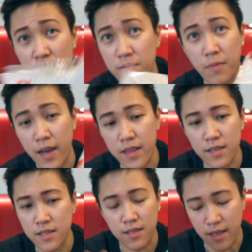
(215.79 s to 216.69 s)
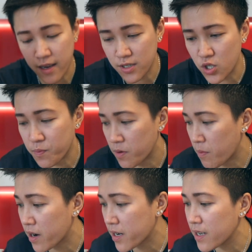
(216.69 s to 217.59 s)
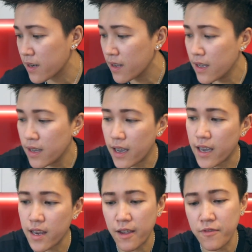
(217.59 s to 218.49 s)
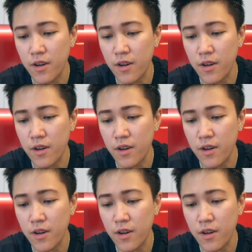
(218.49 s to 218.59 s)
can buy this in any supermarket. And I've